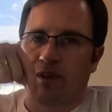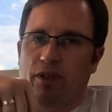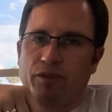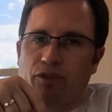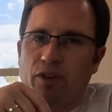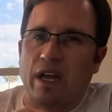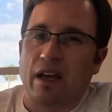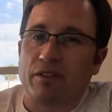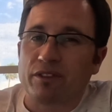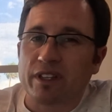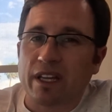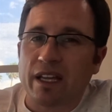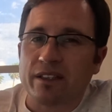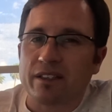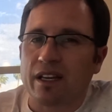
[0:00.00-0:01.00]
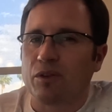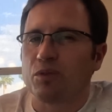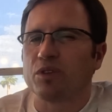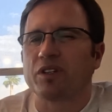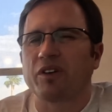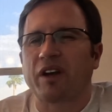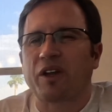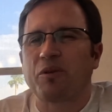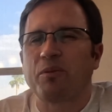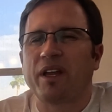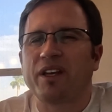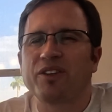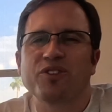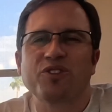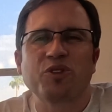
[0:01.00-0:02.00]
If you haven't yet, I would
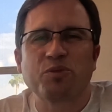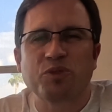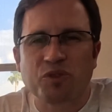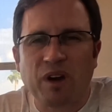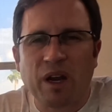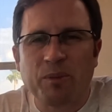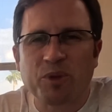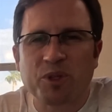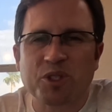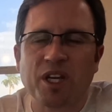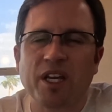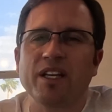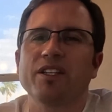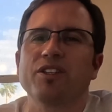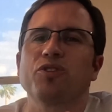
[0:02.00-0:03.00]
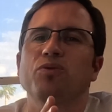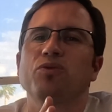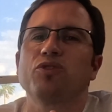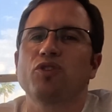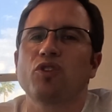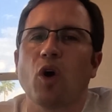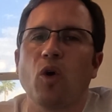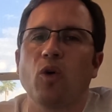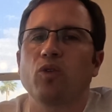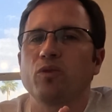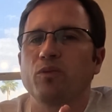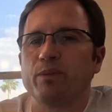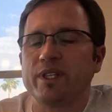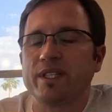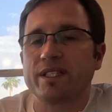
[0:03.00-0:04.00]
recommend you subscribe the channel to don't
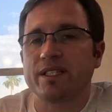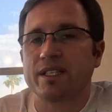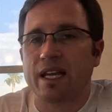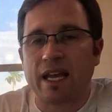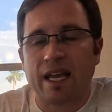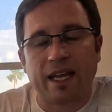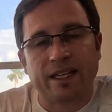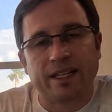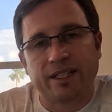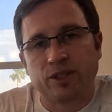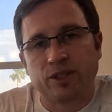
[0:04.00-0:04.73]
miss any